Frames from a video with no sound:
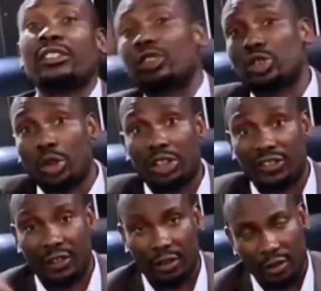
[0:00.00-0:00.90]
through
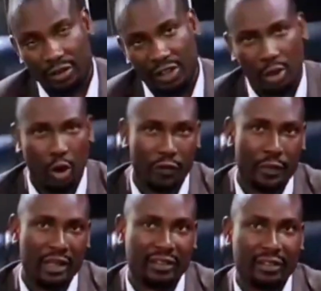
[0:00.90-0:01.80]
the way
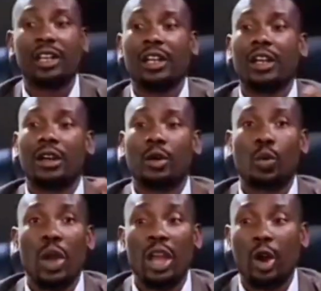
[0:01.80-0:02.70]
of getting
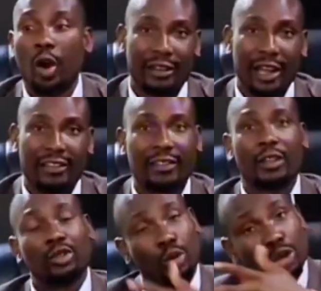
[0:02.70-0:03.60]
the rights
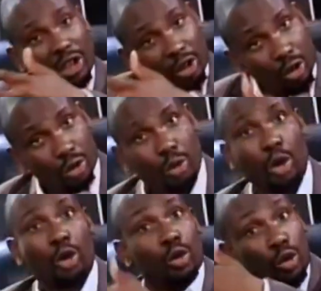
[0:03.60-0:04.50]
through the
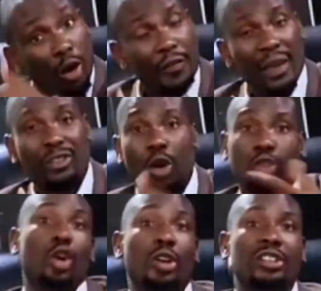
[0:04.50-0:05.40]
local government
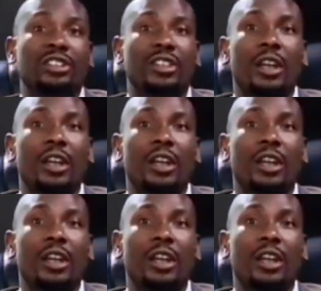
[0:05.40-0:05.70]
authorities,